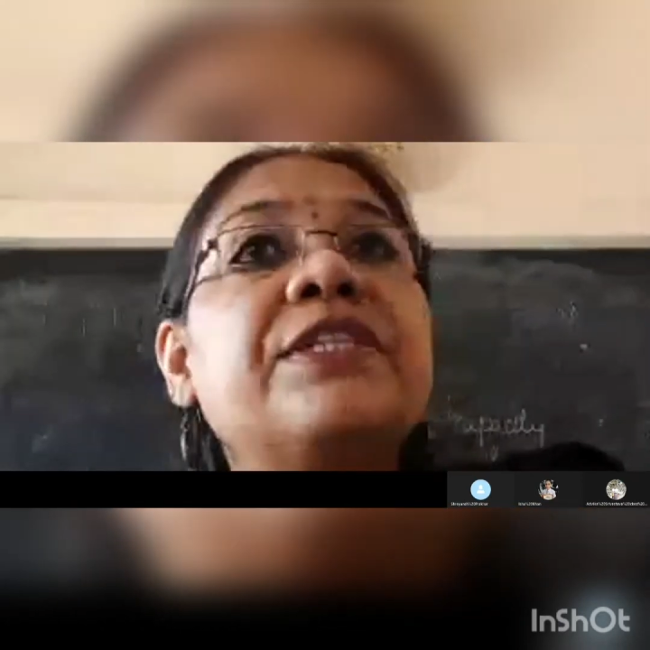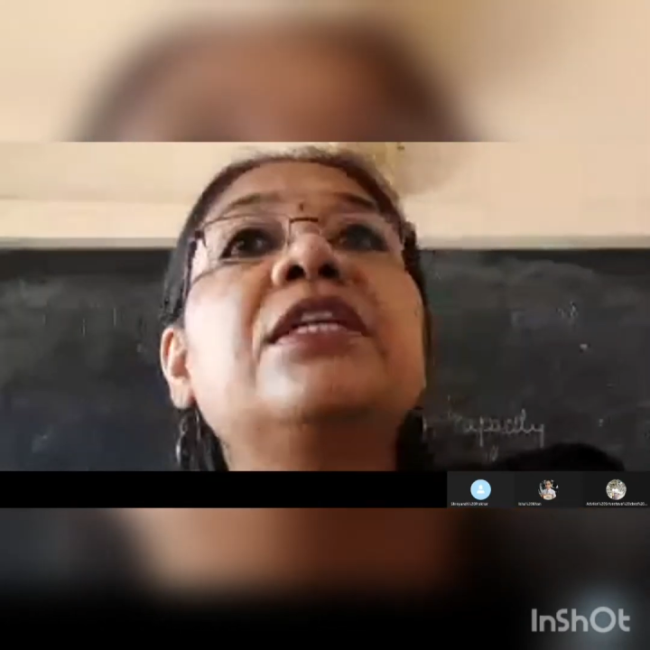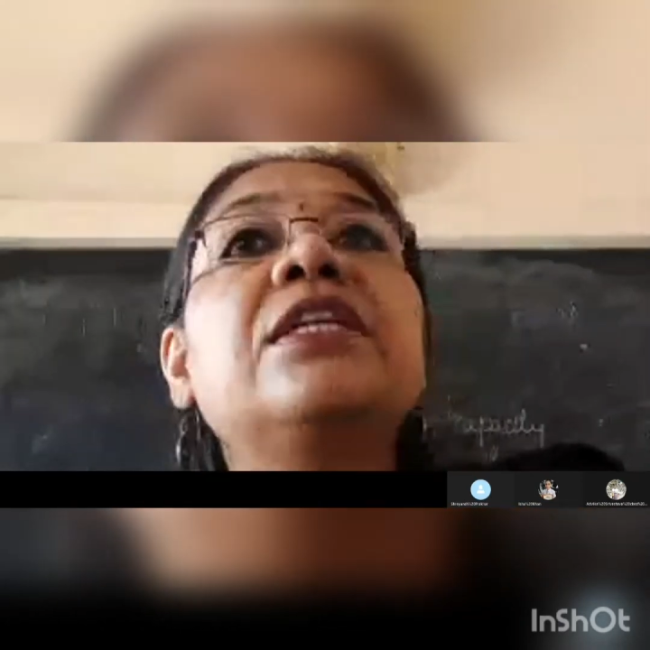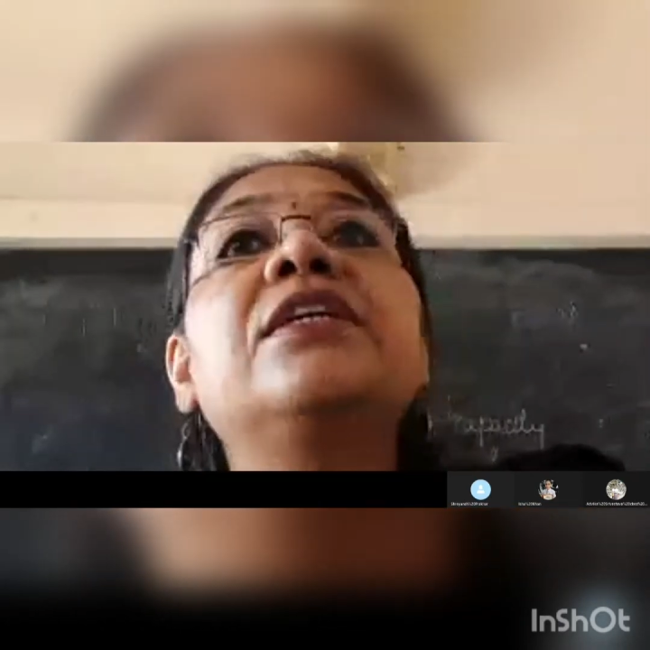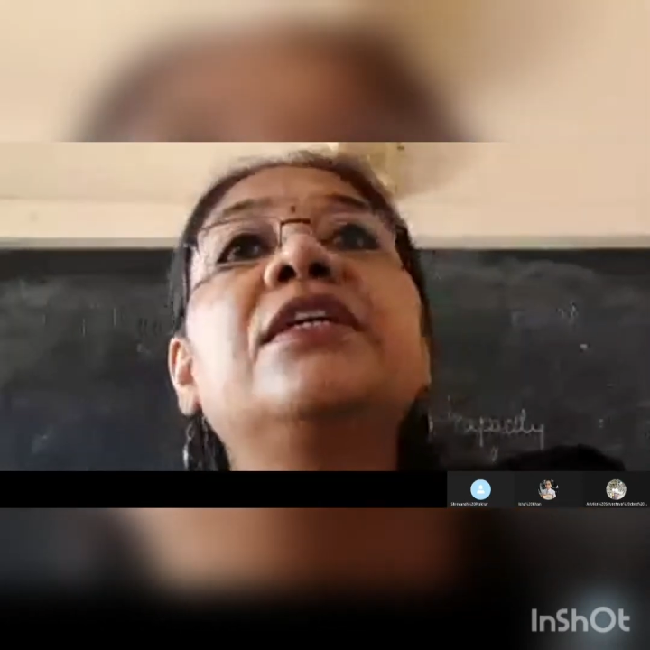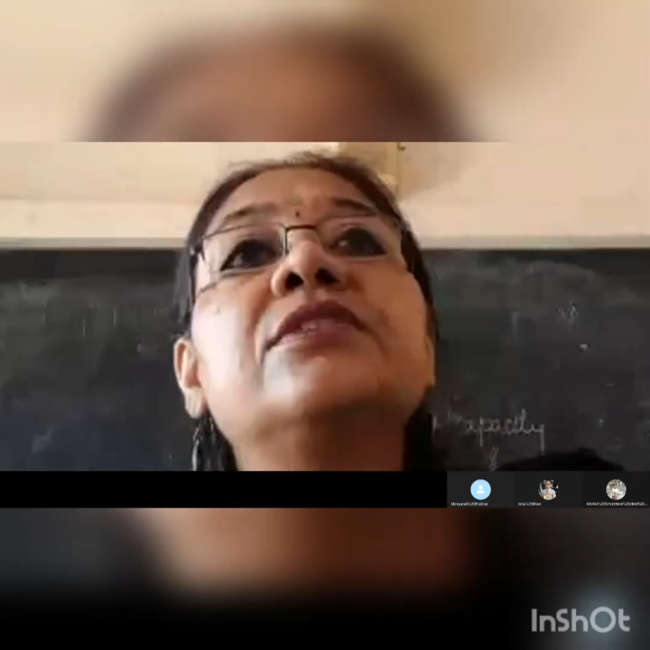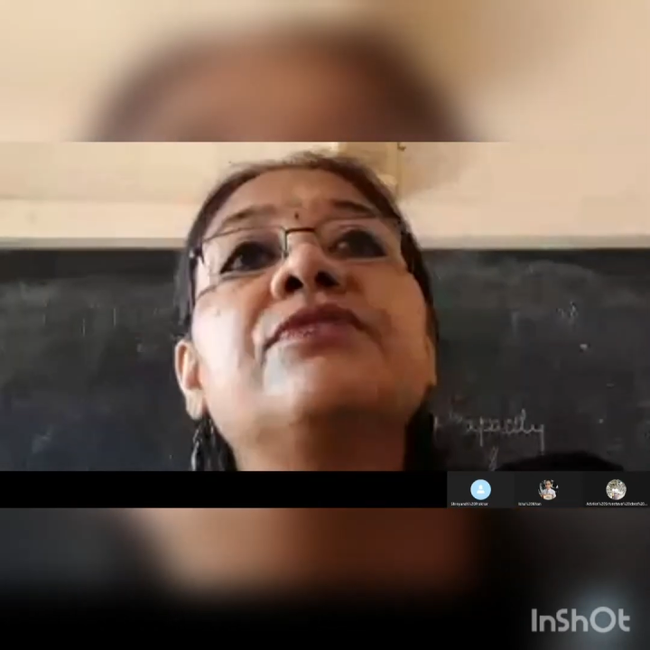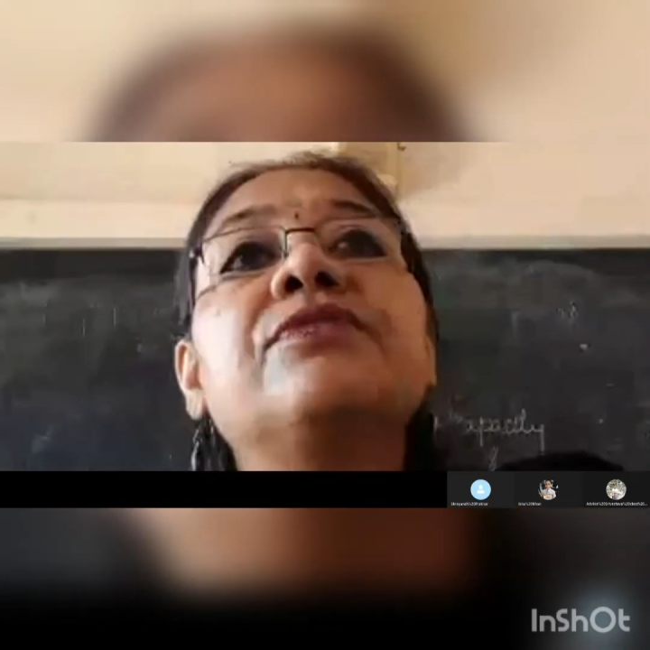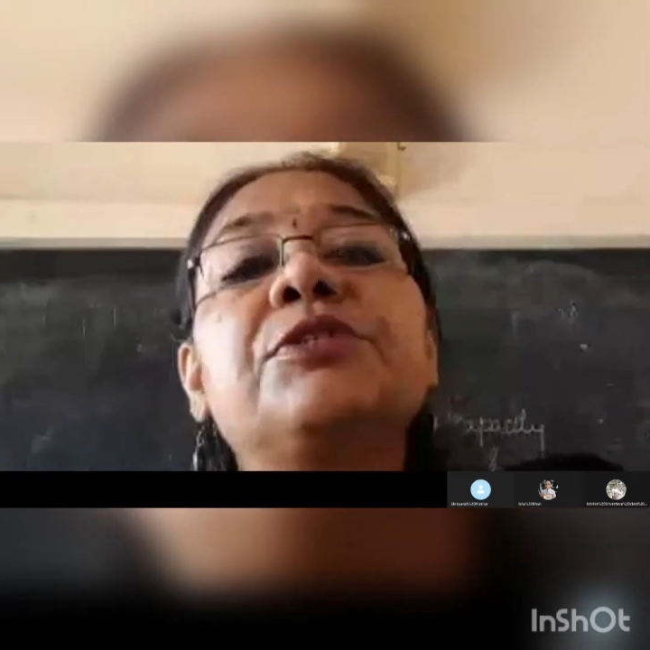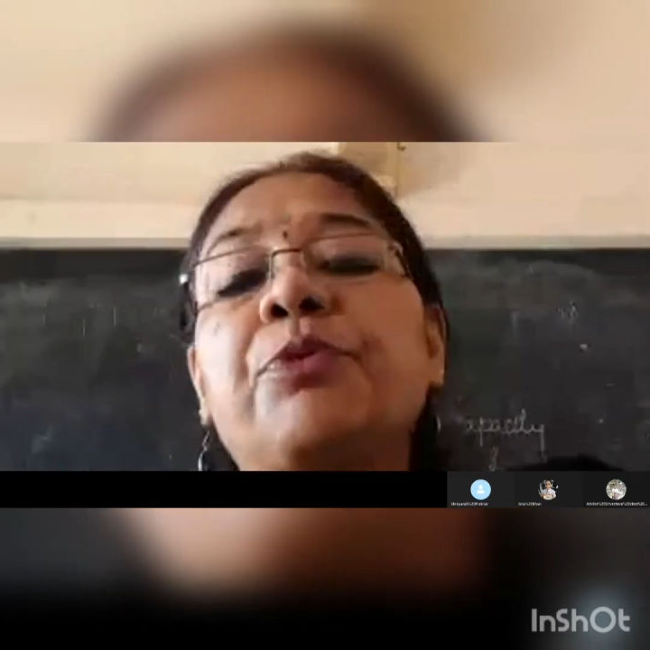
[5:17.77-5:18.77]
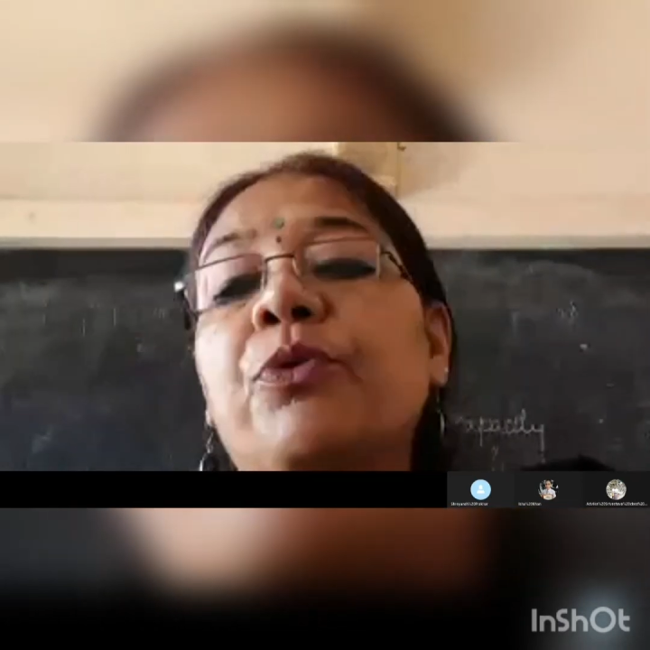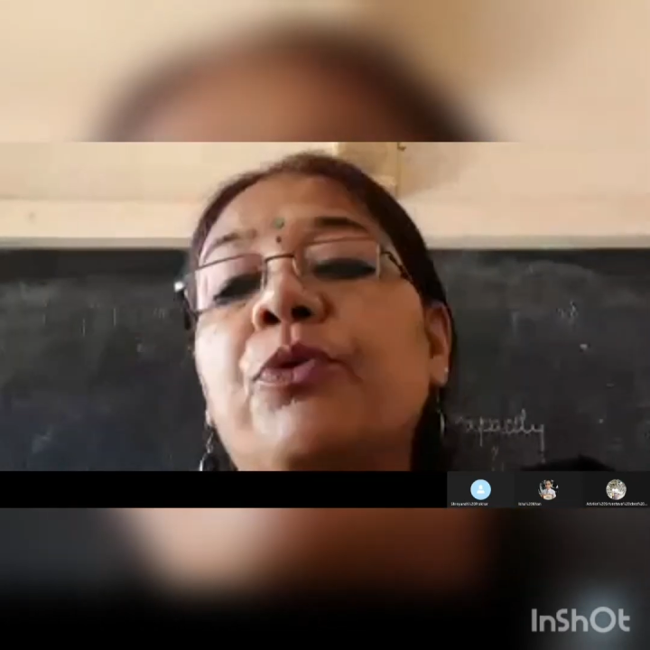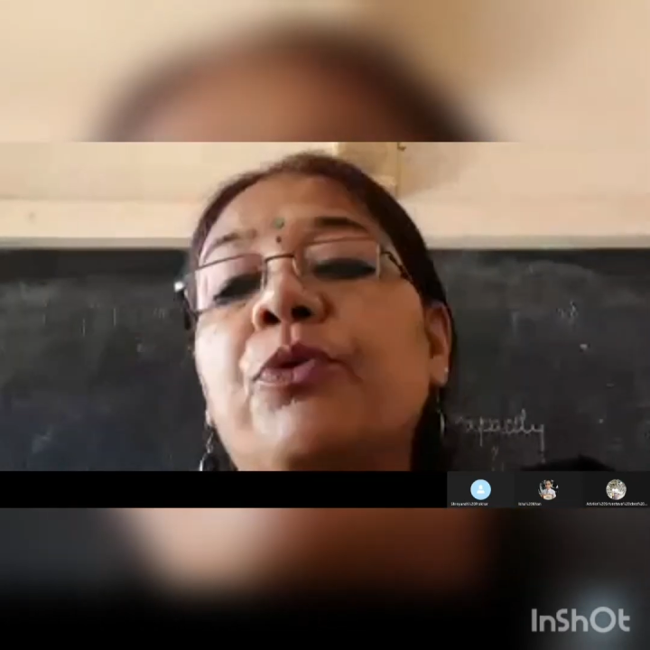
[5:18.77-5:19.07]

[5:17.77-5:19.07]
the facilities which